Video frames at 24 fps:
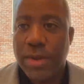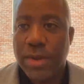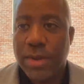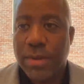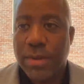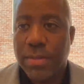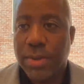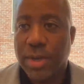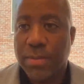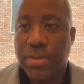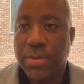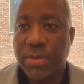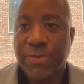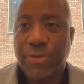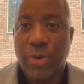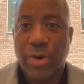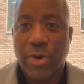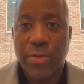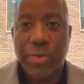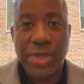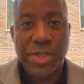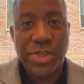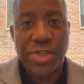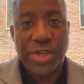But before
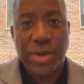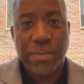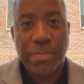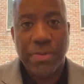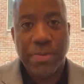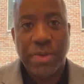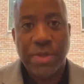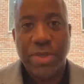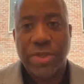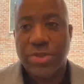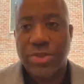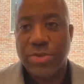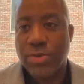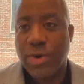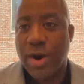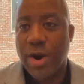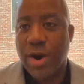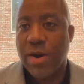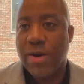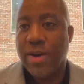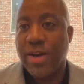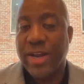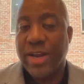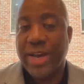we jump into
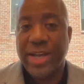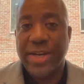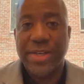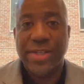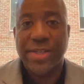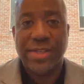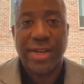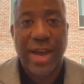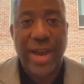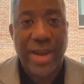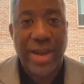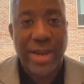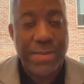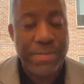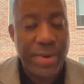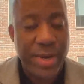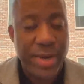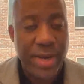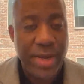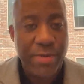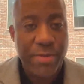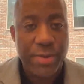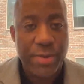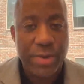our latest
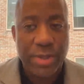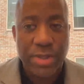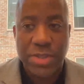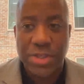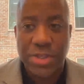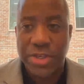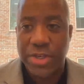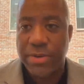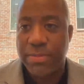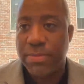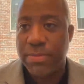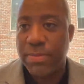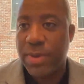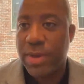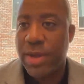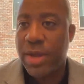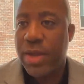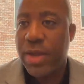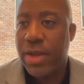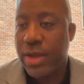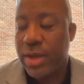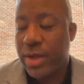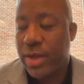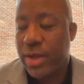AMA with Jim,
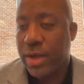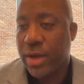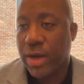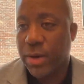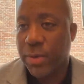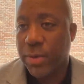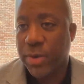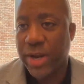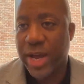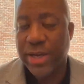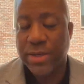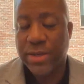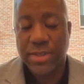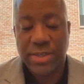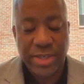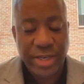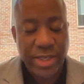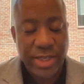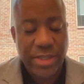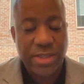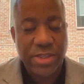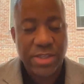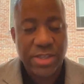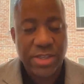I would like to
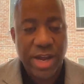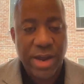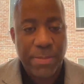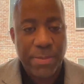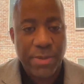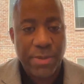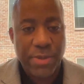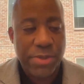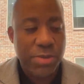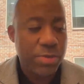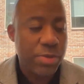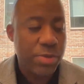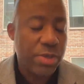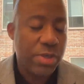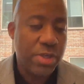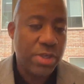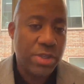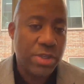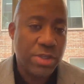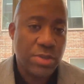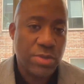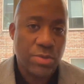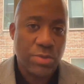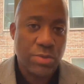take this
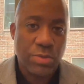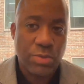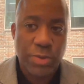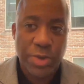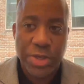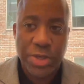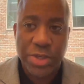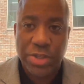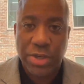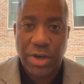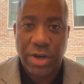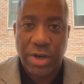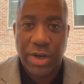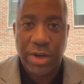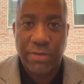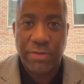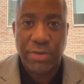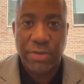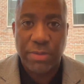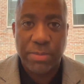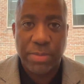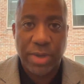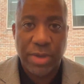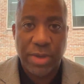opportunity to wish all of
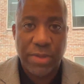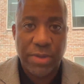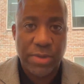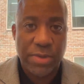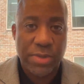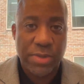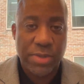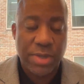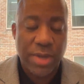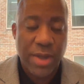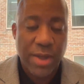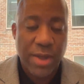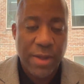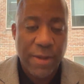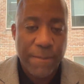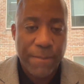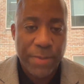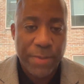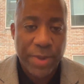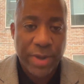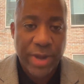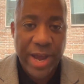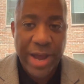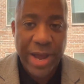the mothers
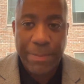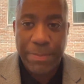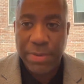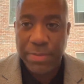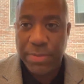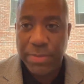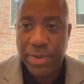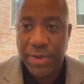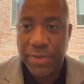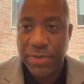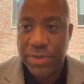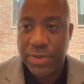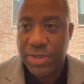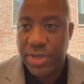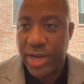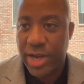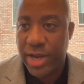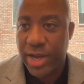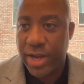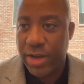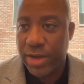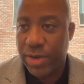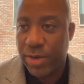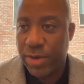uh, happy Mother's
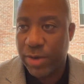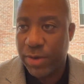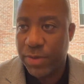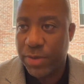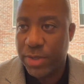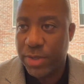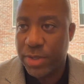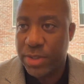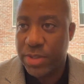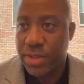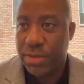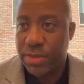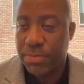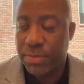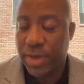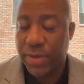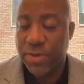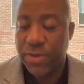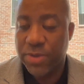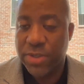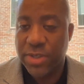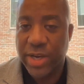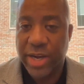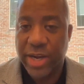Day on this
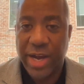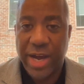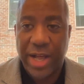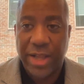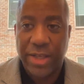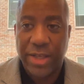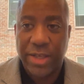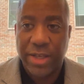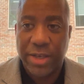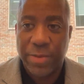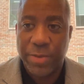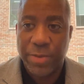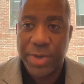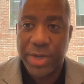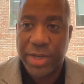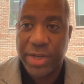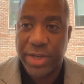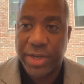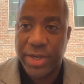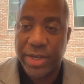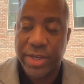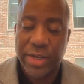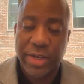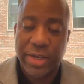Mother's Day holiday
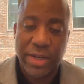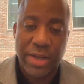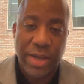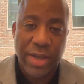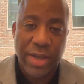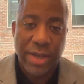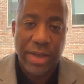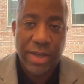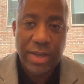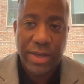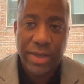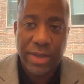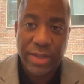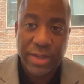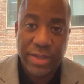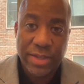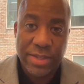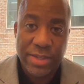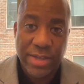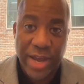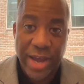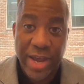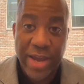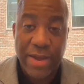weekend and
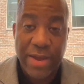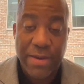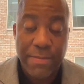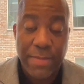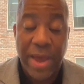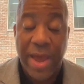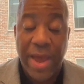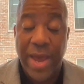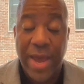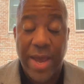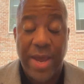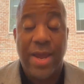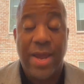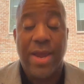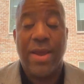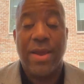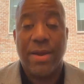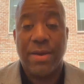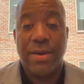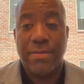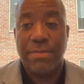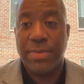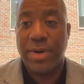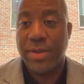this AMA
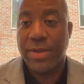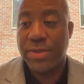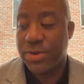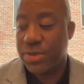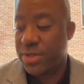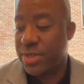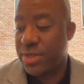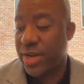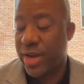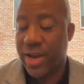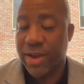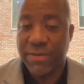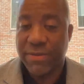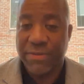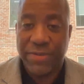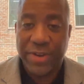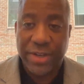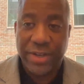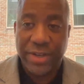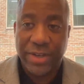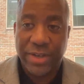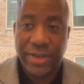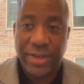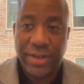Mother's Day
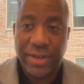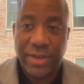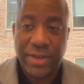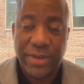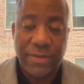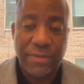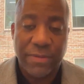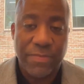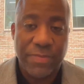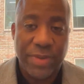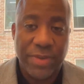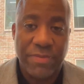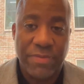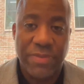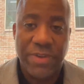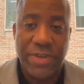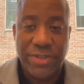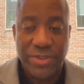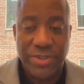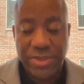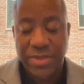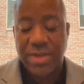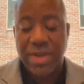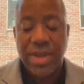event, uh, uh,
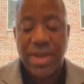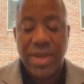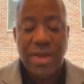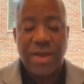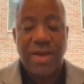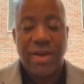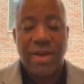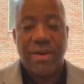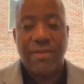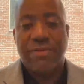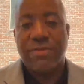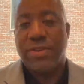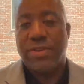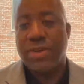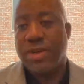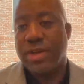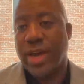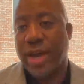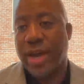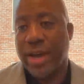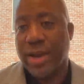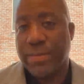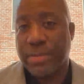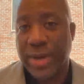event of
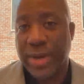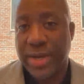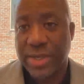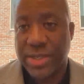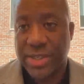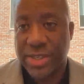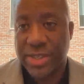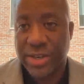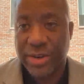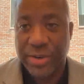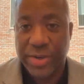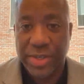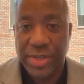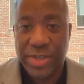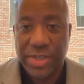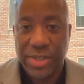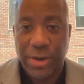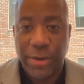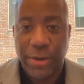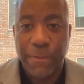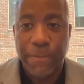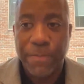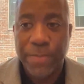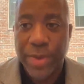the AMA series.
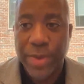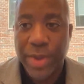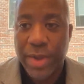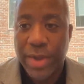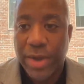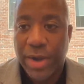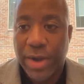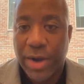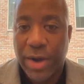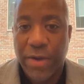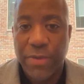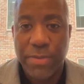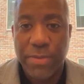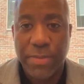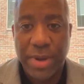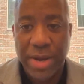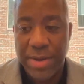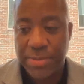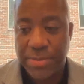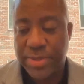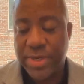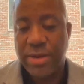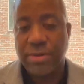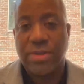So, all the
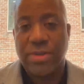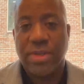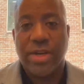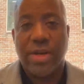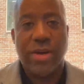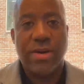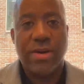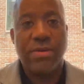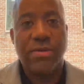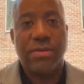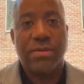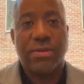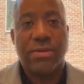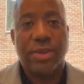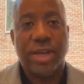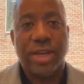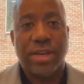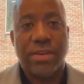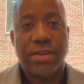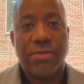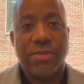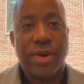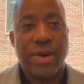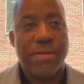moms out there,
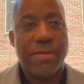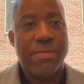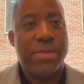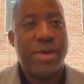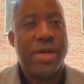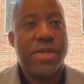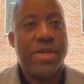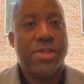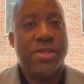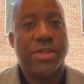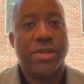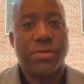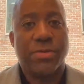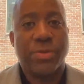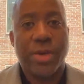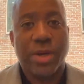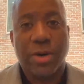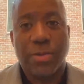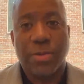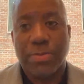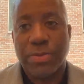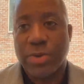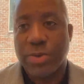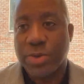thank you very much, and we
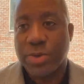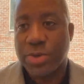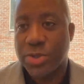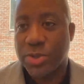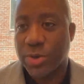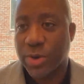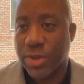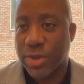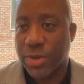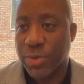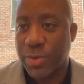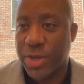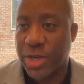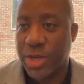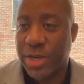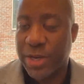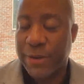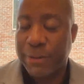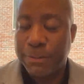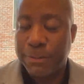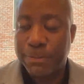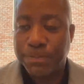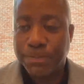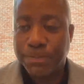hope you enjoy the weekend.